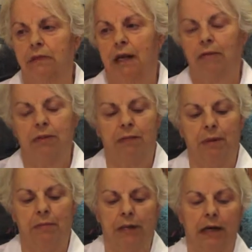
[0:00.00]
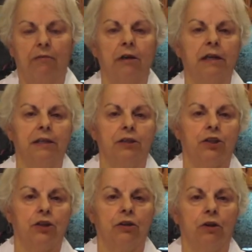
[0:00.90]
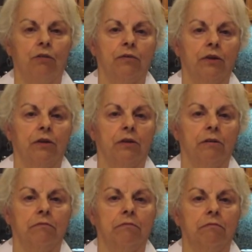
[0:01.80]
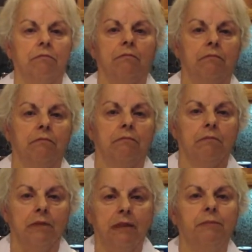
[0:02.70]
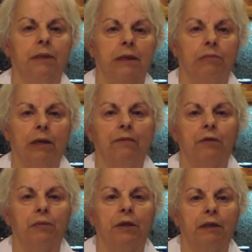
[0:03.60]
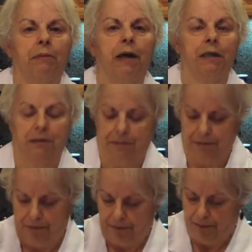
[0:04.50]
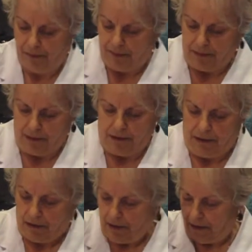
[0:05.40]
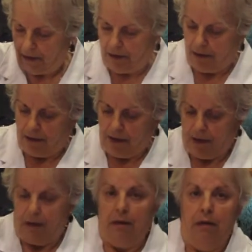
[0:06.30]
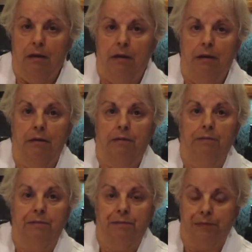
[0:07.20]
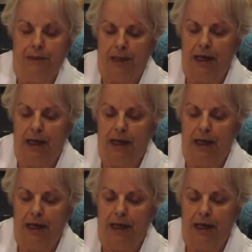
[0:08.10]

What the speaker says: I would say maybe cover an inch over your the meat, whatever you put. Okay. So you put so in the pressure cooker you poured it